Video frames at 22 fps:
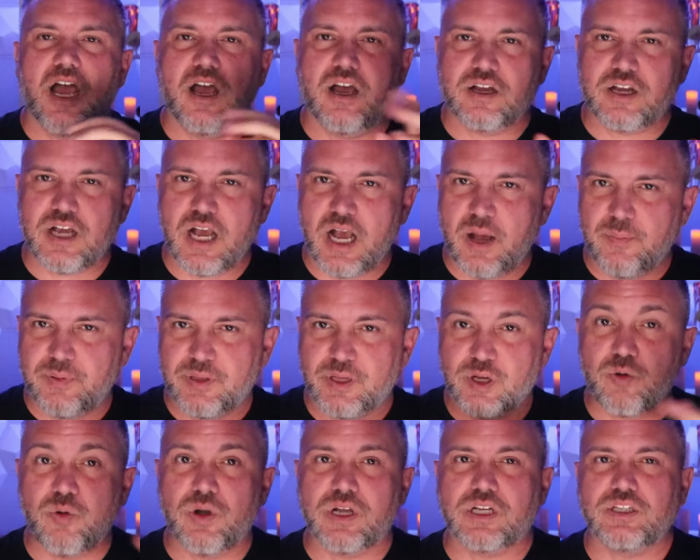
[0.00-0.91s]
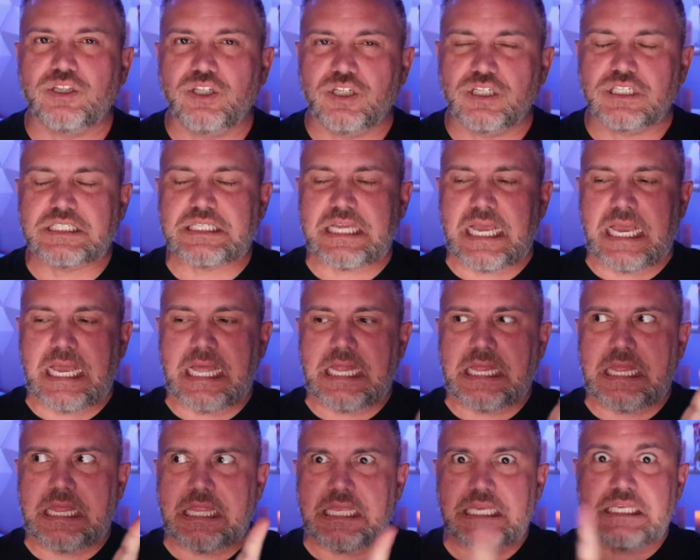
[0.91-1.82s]
a couple of quick looks
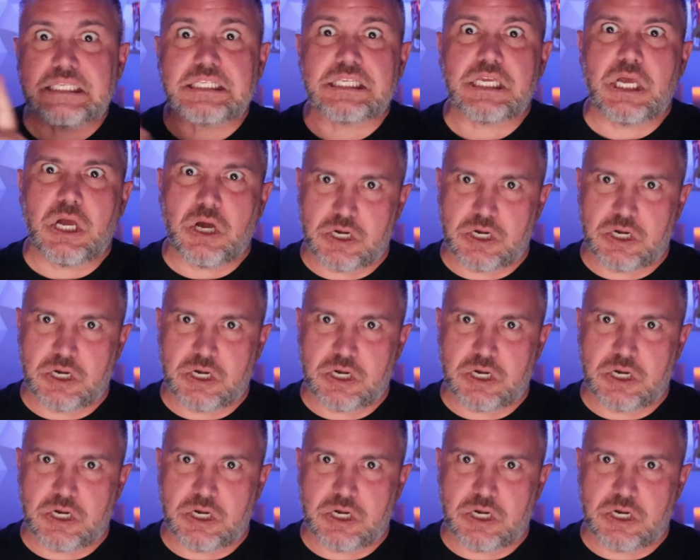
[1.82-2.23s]
at this